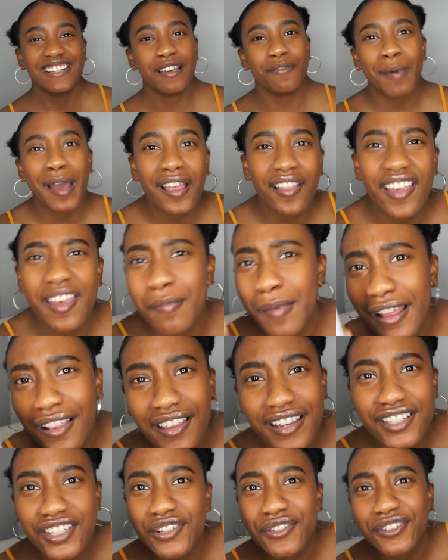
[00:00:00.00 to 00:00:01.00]
am I
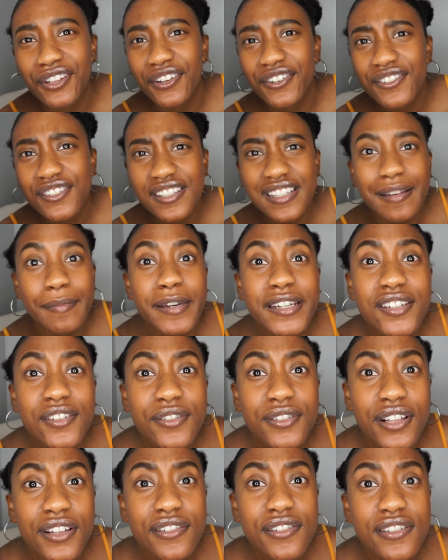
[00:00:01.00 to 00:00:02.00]
like too close? Am I
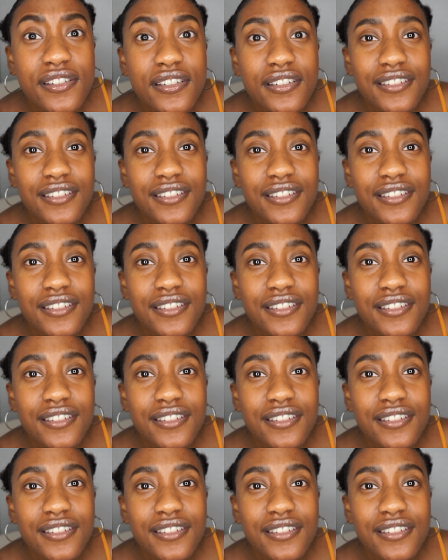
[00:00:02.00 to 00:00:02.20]
too close?